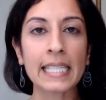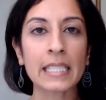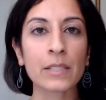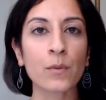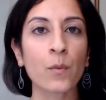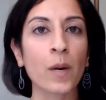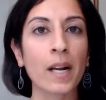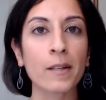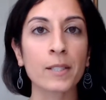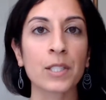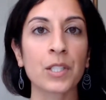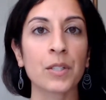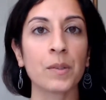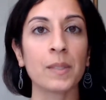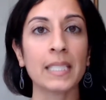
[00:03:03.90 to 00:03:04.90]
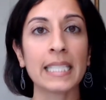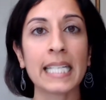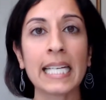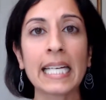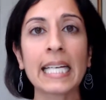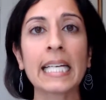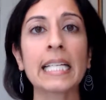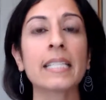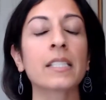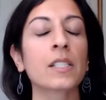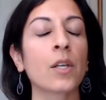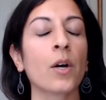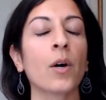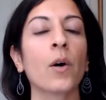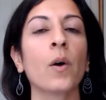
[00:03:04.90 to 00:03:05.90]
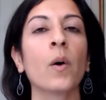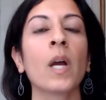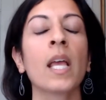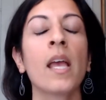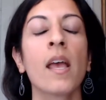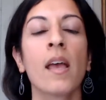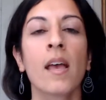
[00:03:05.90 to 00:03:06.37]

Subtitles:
what else do you need? So